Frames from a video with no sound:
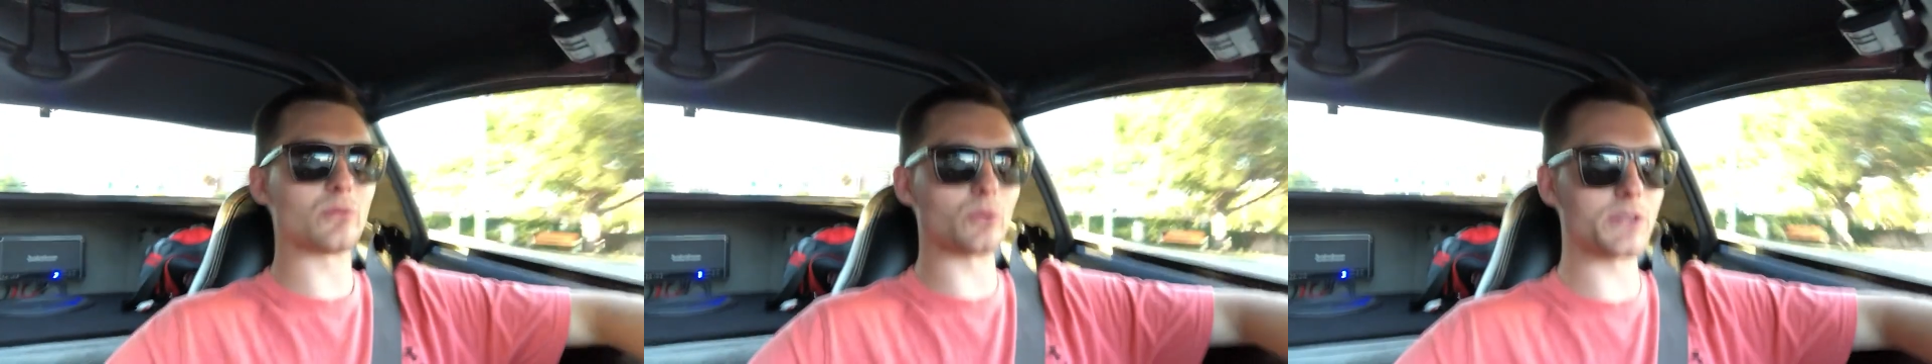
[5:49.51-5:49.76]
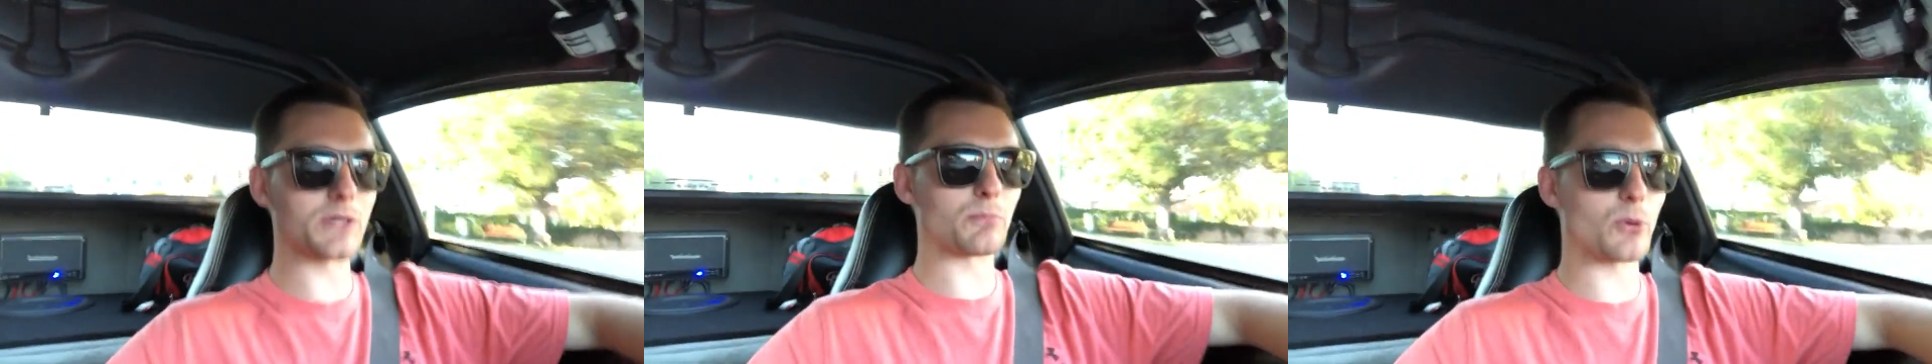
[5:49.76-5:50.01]

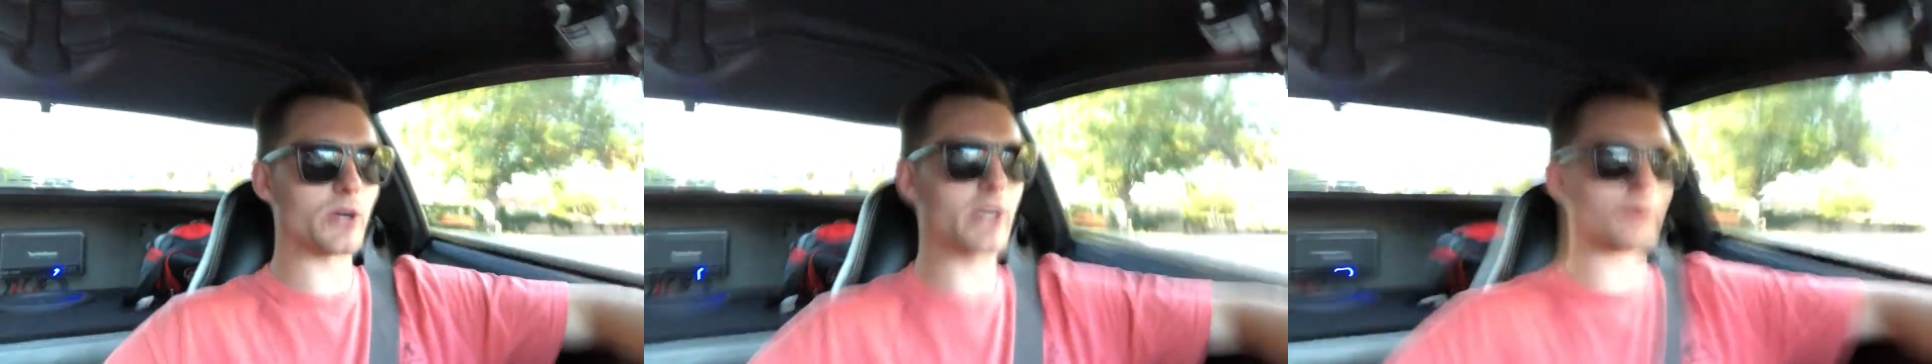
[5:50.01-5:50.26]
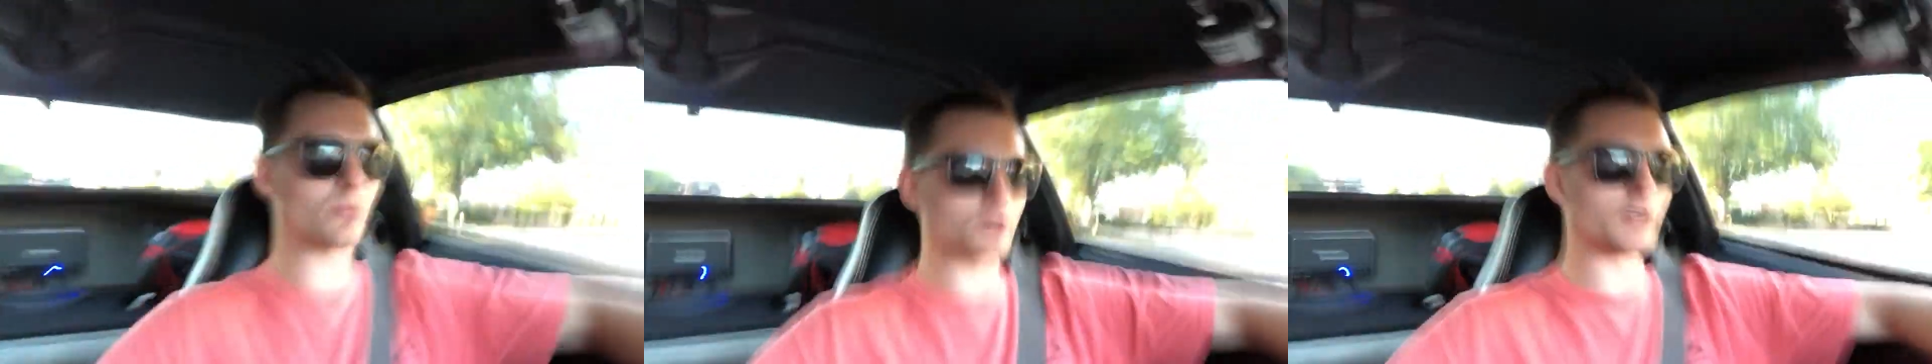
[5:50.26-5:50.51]
what the
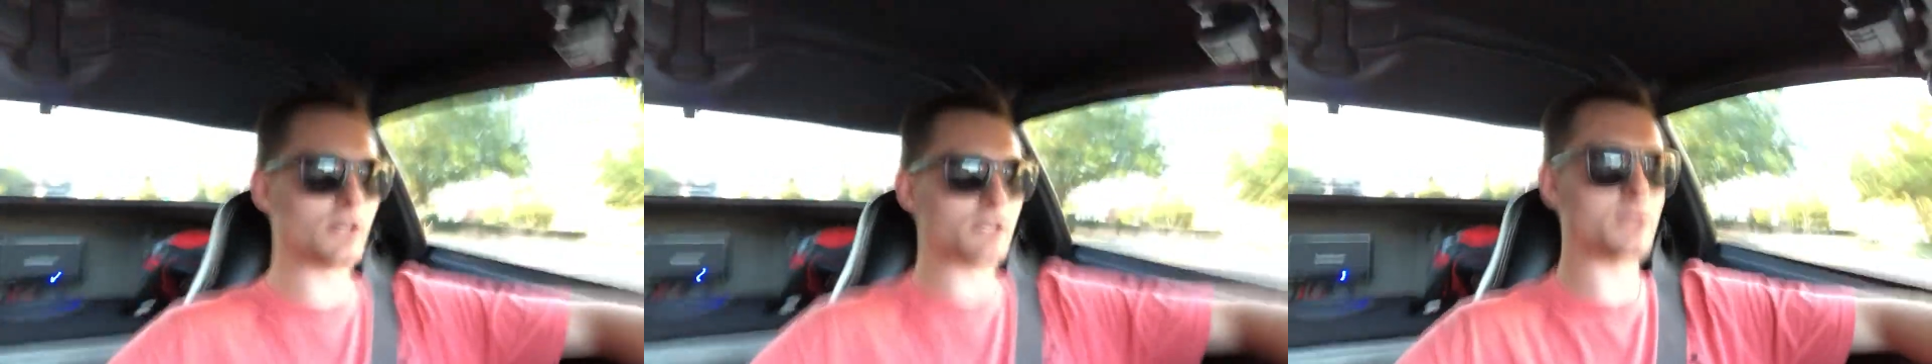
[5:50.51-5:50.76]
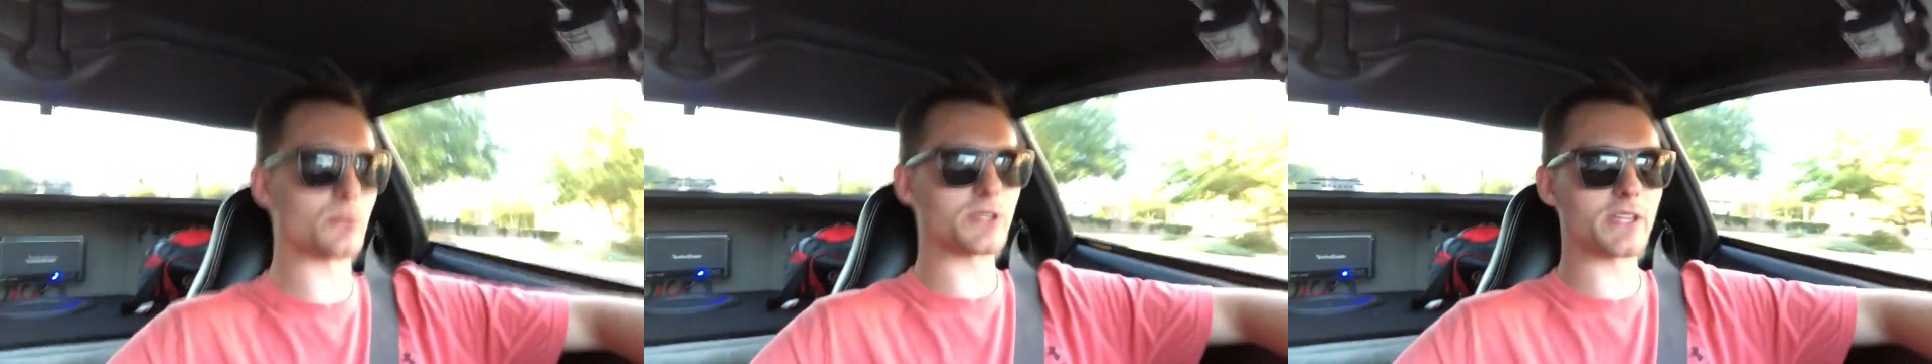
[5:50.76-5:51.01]
plan
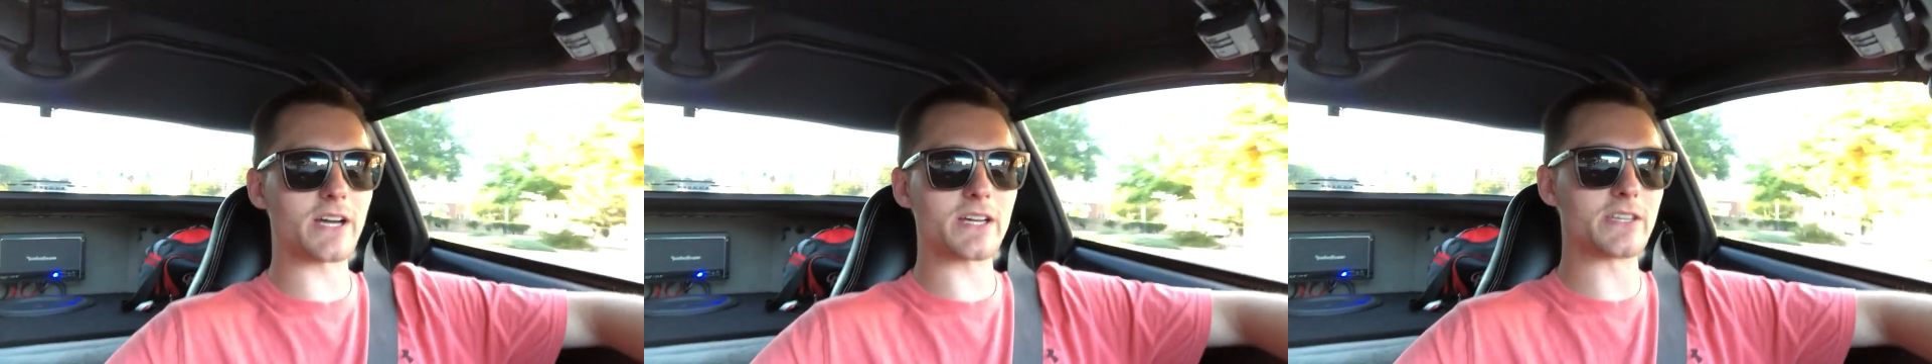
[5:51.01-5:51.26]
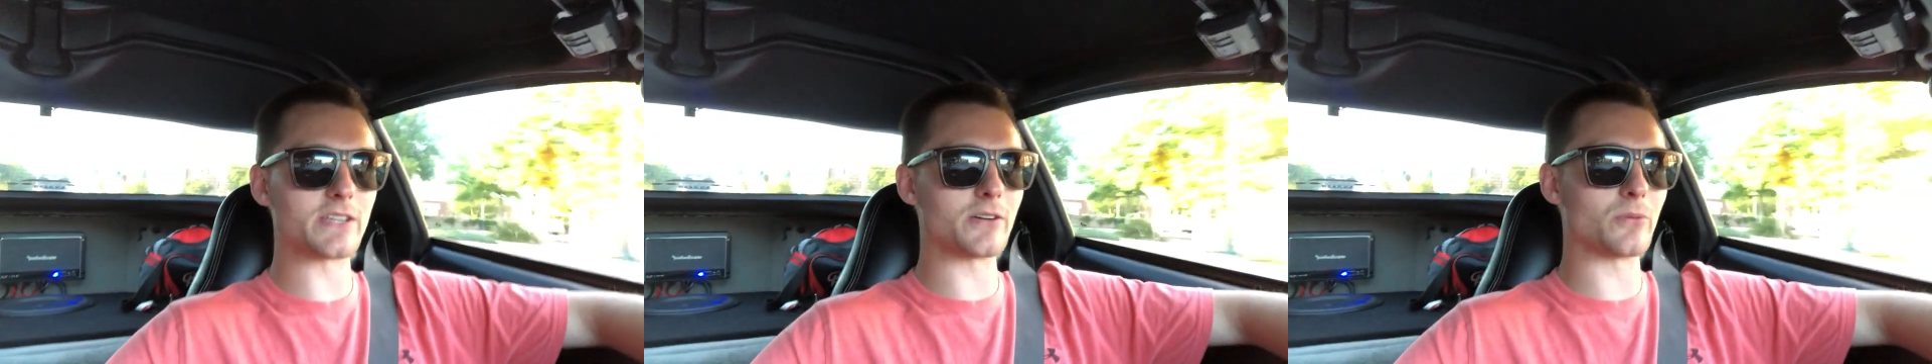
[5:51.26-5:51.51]
was, what the
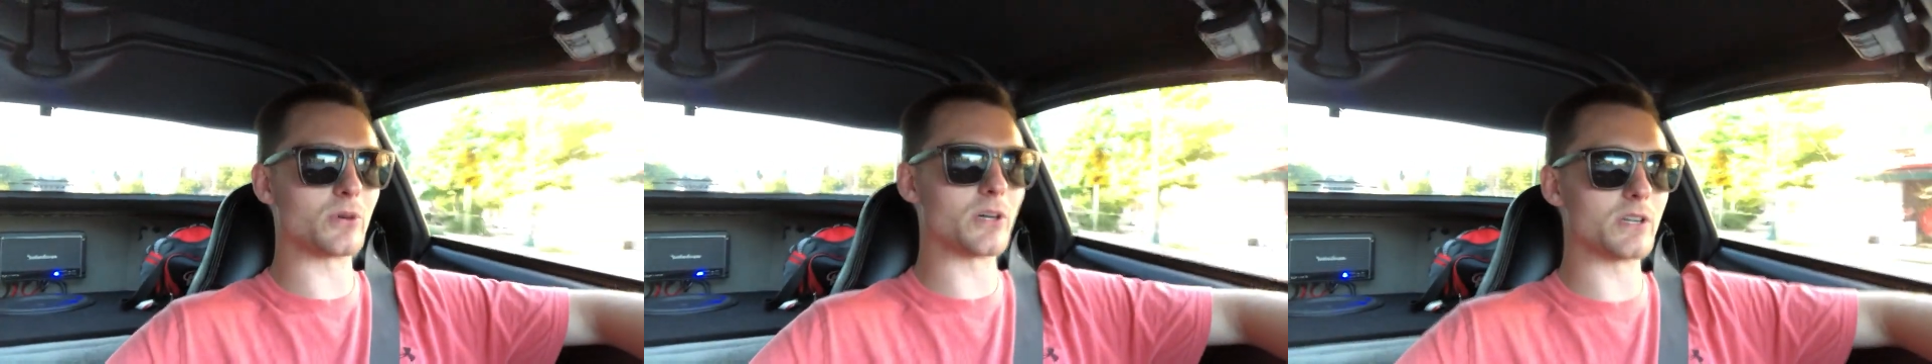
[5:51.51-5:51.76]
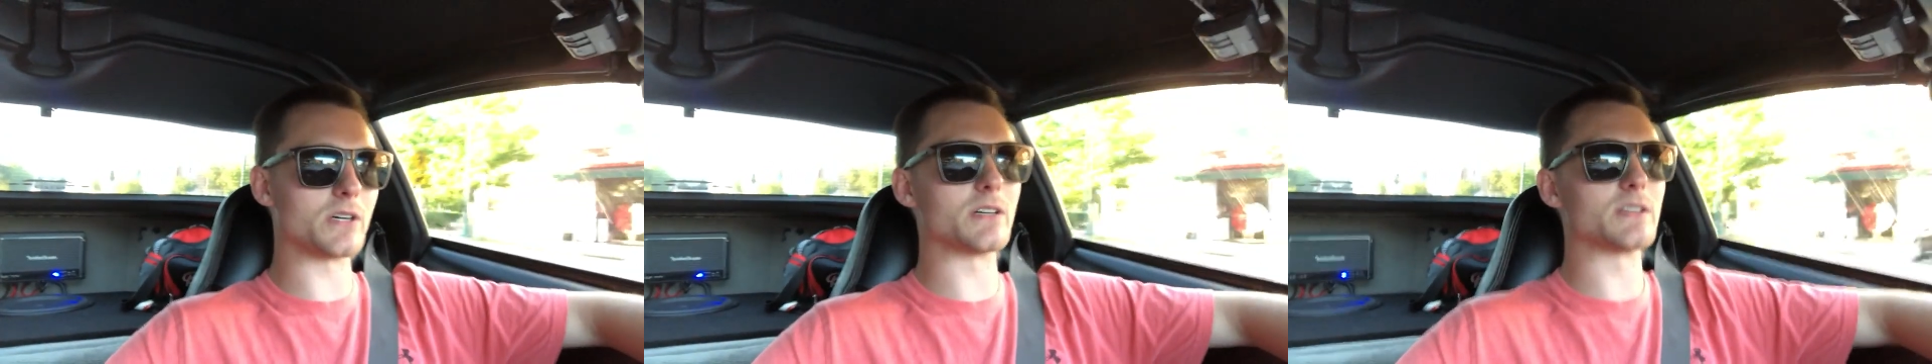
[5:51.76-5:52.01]
idea
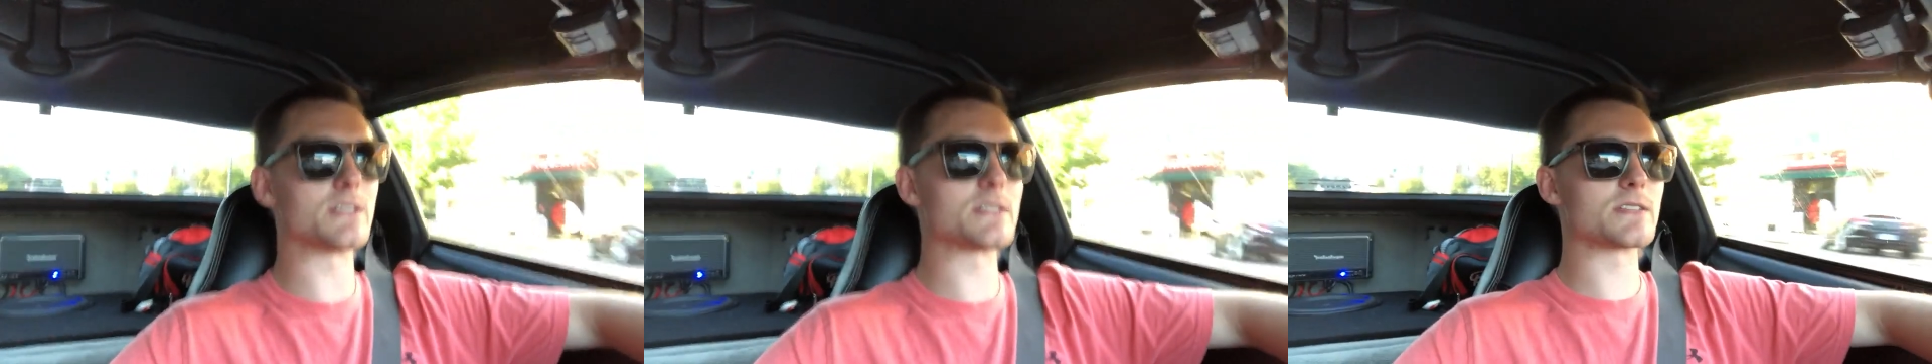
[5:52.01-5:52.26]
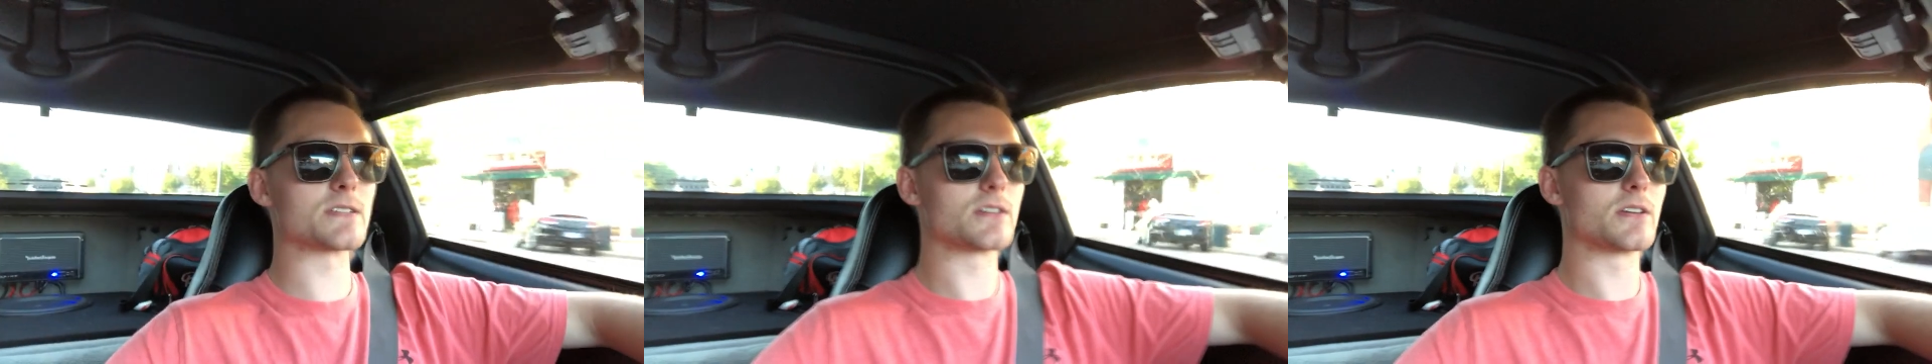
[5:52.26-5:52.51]

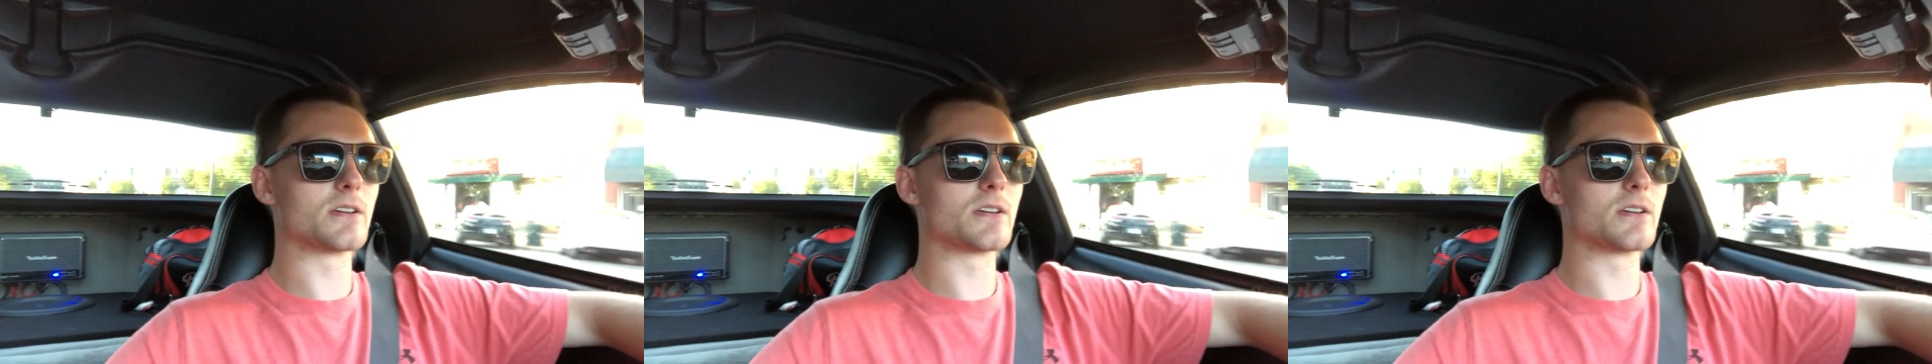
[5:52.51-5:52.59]
was,